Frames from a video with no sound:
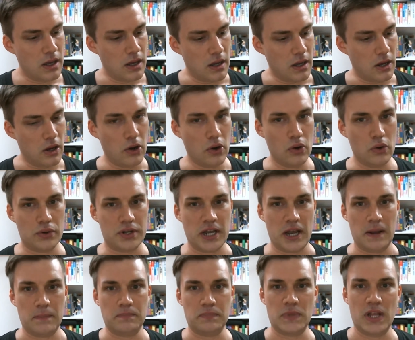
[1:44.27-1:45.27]

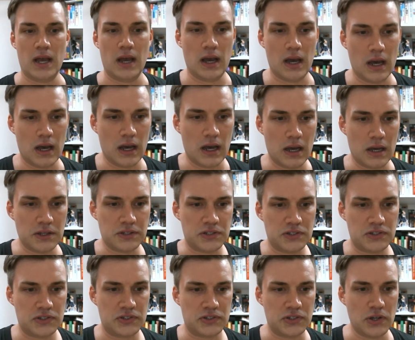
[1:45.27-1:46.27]
Okay,
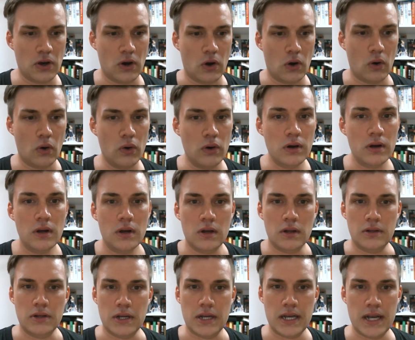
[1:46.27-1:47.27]
so
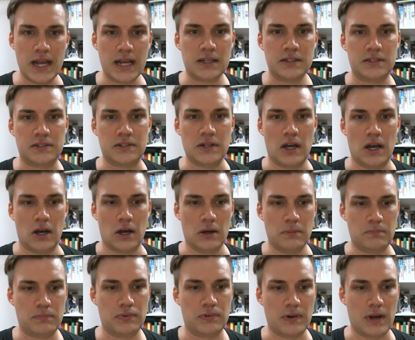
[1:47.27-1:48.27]
next
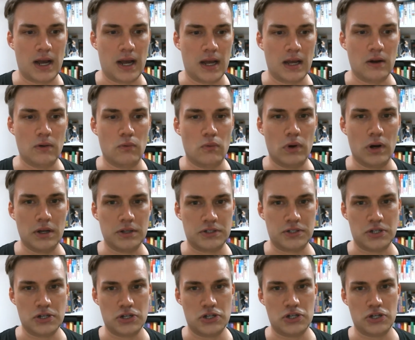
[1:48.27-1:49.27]
up, I want
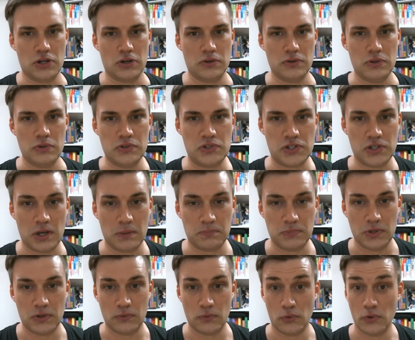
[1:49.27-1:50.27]
to show you
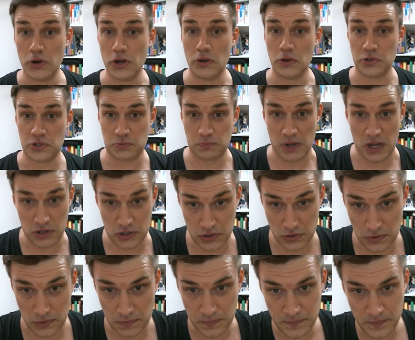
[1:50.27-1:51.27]
something real
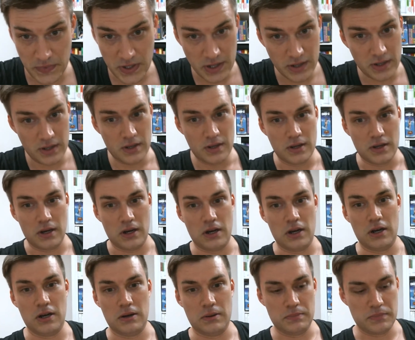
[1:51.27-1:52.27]
special.
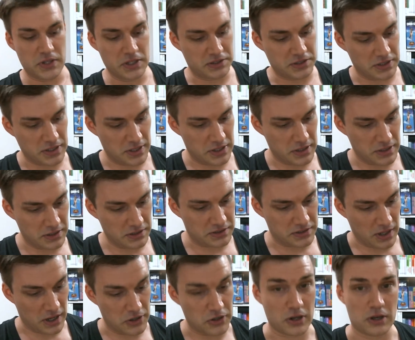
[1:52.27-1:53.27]
This
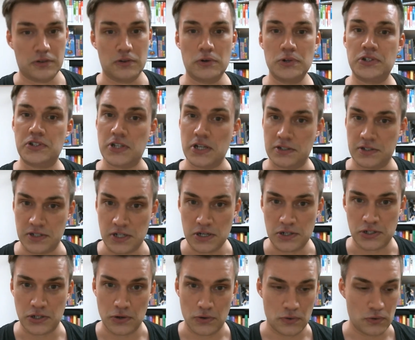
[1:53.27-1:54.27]
is another
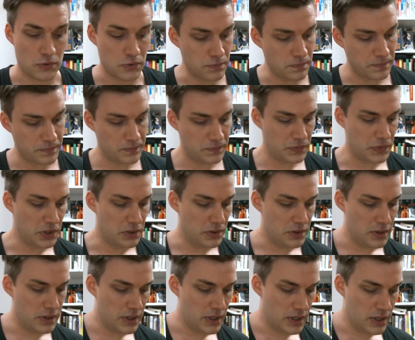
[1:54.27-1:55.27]
62.
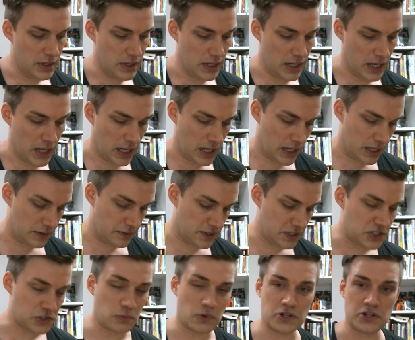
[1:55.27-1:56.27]
And
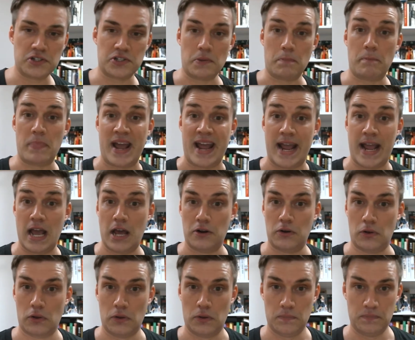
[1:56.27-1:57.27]
this one is a
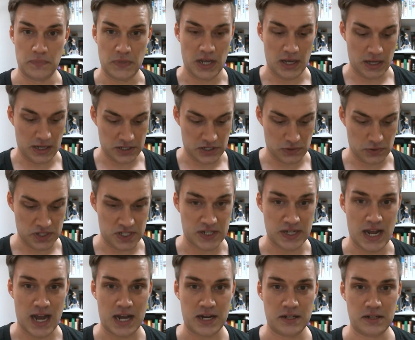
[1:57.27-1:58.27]
panel, so it's
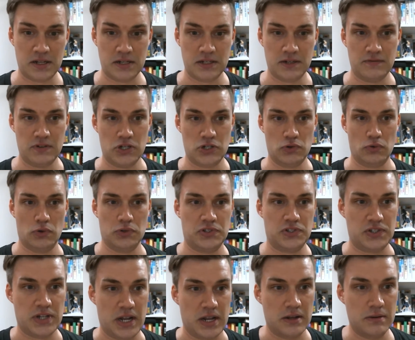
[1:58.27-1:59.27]
not an individual
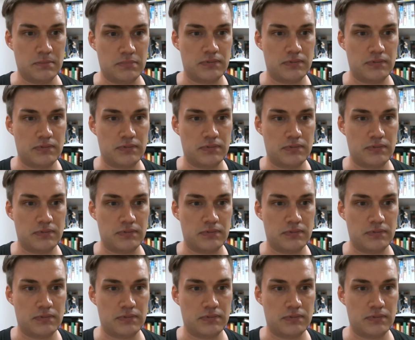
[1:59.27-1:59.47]
stamp.